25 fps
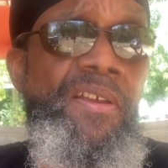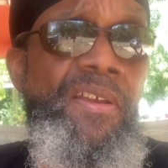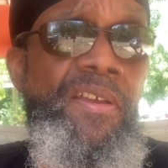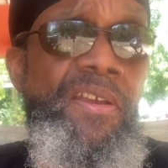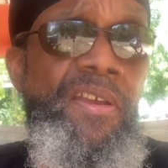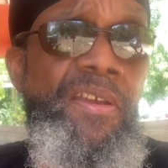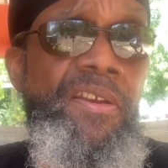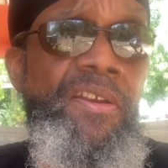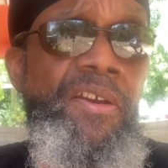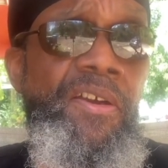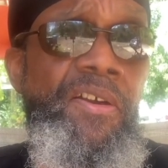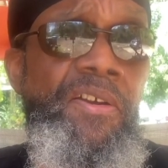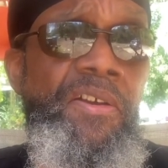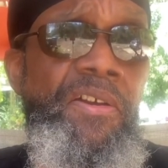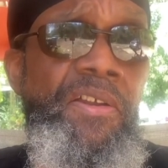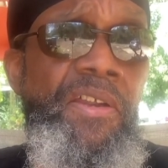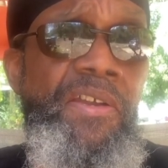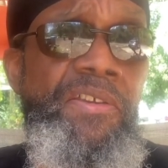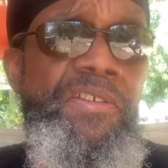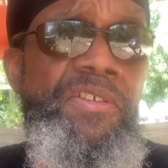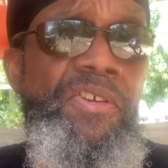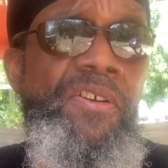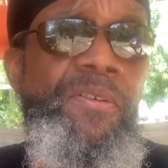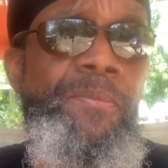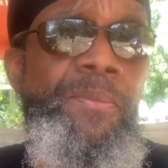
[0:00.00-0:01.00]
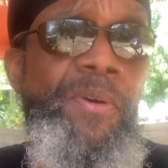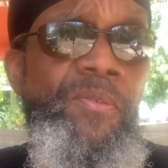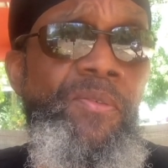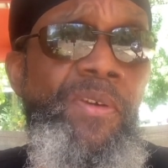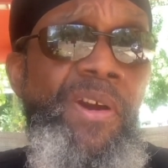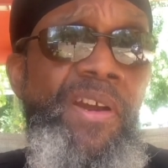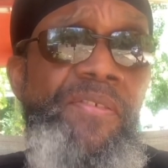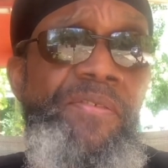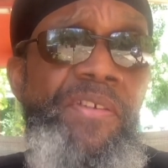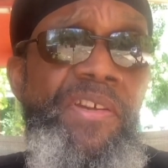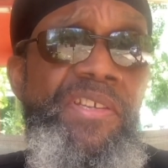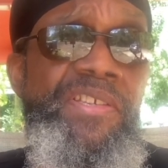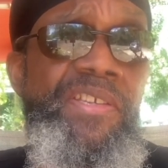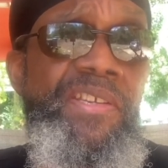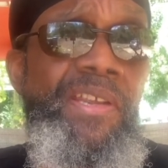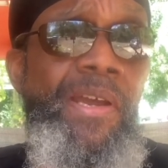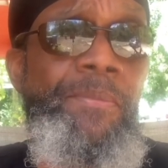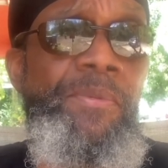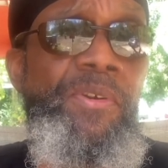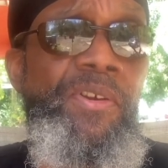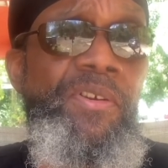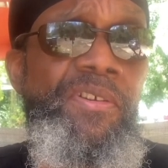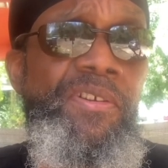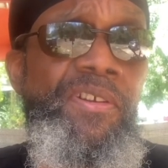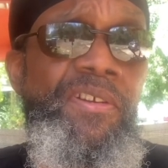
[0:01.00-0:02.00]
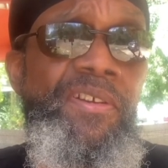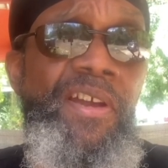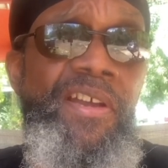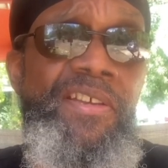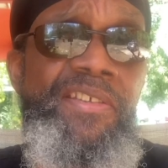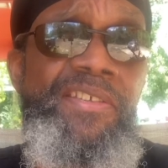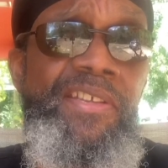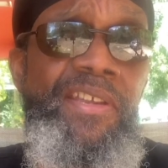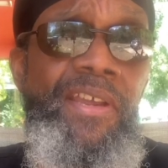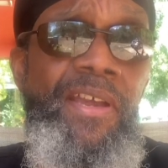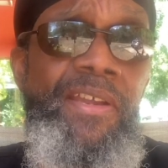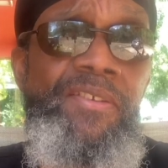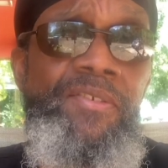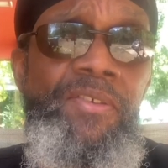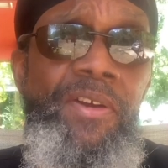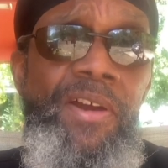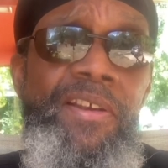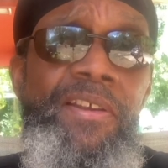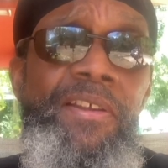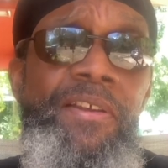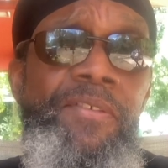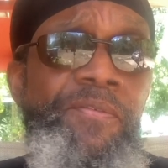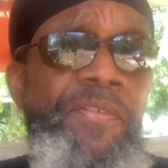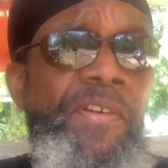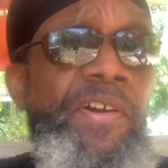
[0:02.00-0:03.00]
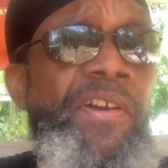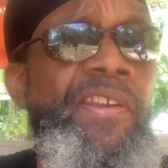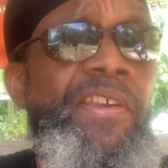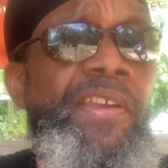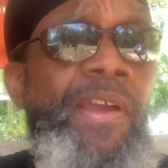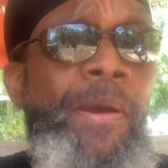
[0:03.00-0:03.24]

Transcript: And I told my wife, I said, I know I look funny.